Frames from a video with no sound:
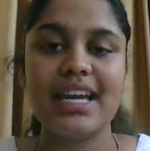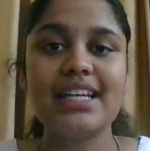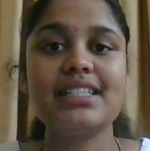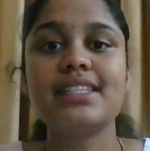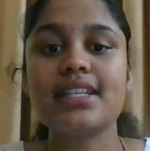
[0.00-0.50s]
it
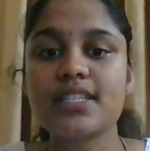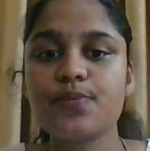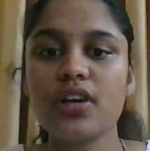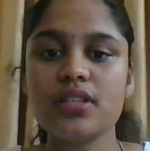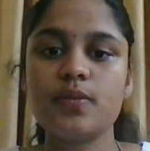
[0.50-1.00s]
is the
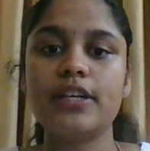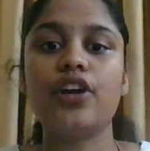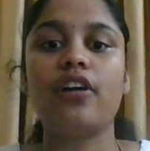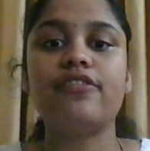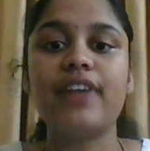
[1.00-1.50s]
responsibility
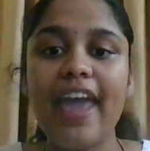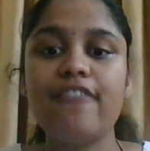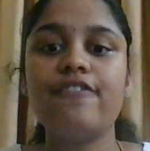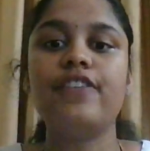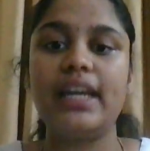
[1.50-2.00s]
of
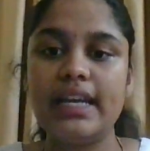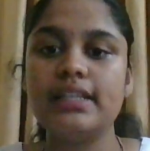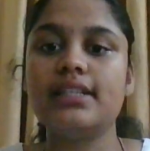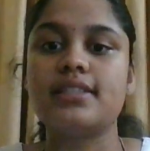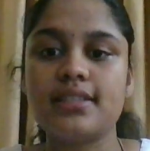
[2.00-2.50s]
every
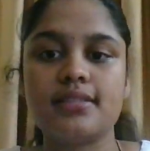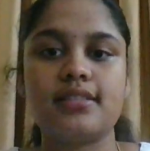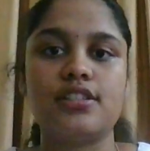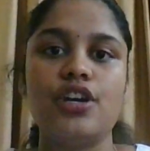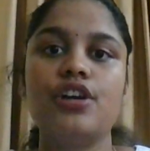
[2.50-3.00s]
Indian
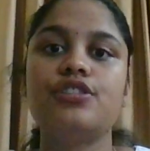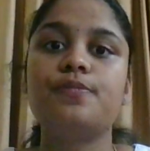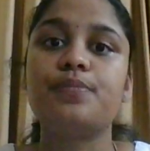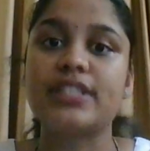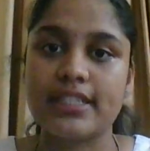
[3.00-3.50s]
citizen to
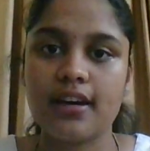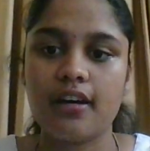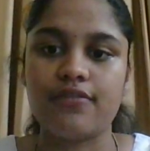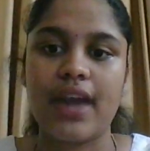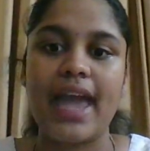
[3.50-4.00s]

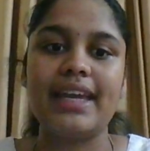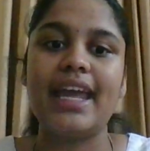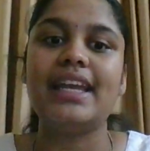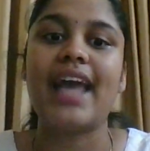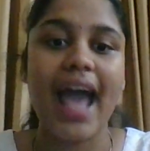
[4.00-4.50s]
preserve and
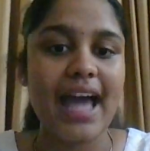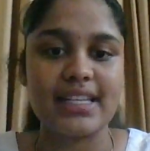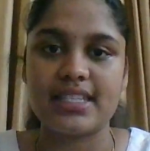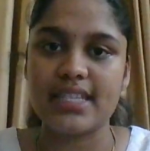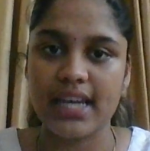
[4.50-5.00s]

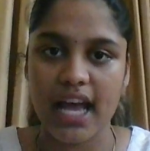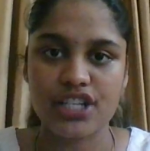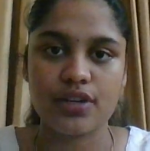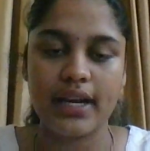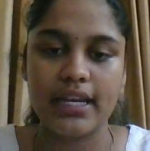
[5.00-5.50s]
enhance the
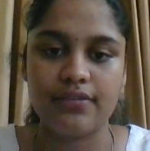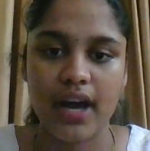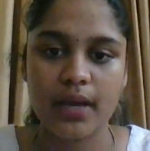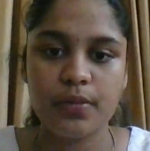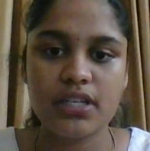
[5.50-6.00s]
natural
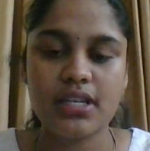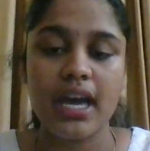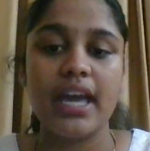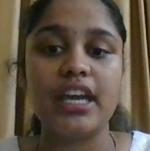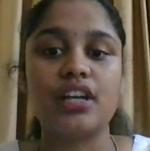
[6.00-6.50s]
environment,
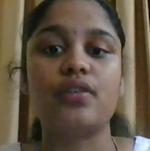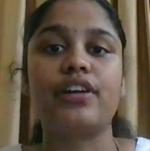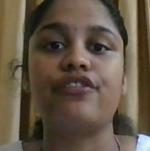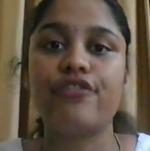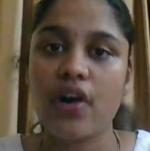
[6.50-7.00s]
including
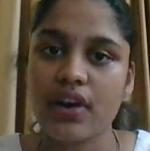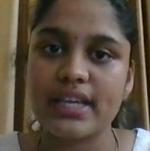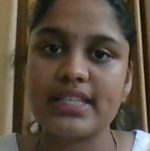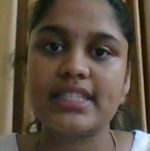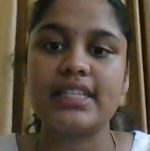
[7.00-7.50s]

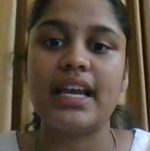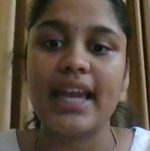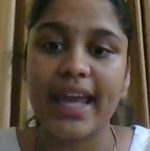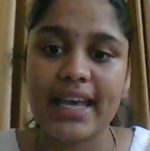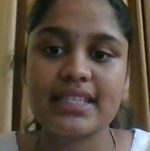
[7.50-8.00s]
forests,
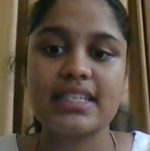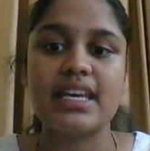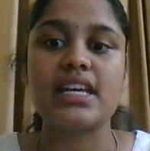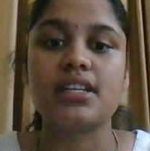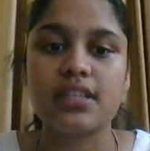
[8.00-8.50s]
lakes,
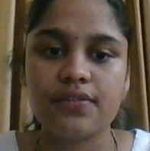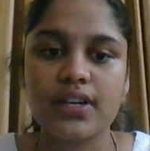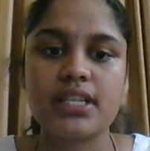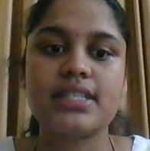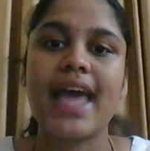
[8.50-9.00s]

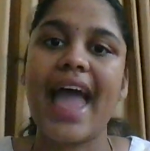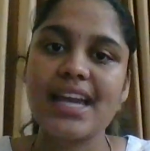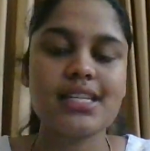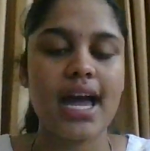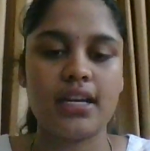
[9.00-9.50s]
rivers,
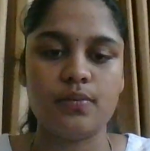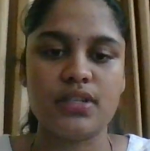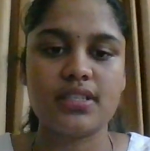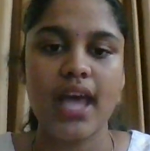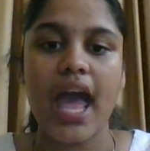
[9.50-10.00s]
and
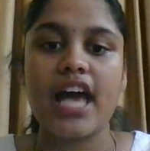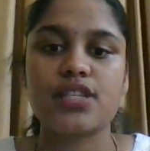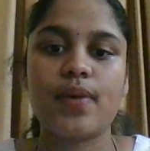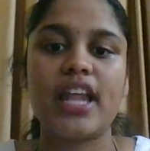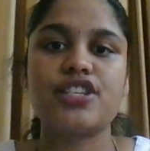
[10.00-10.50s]
animals, as
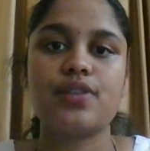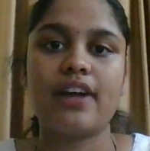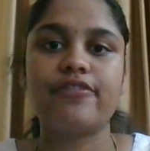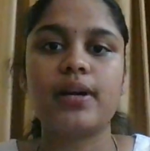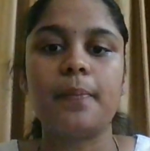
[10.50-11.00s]
well as to
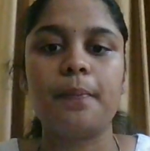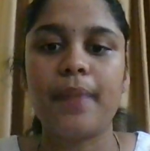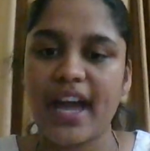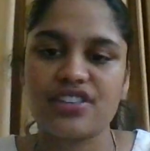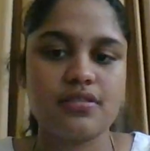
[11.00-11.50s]
have
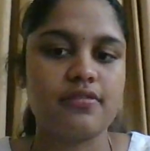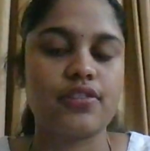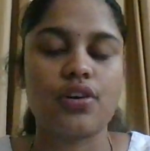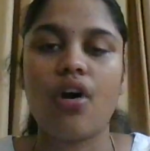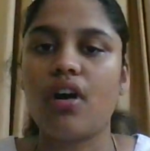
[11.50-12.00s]
compassion for
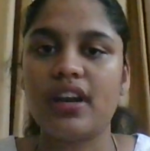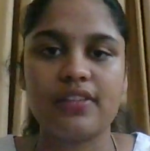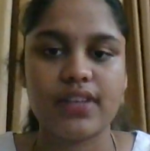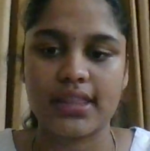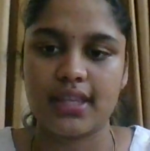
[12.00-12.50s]
all
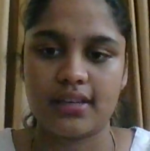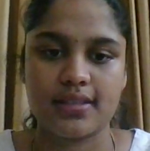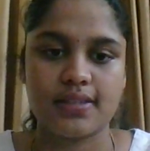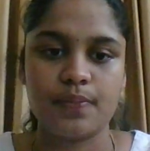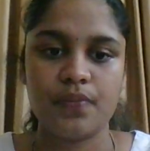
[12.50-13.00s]
living things.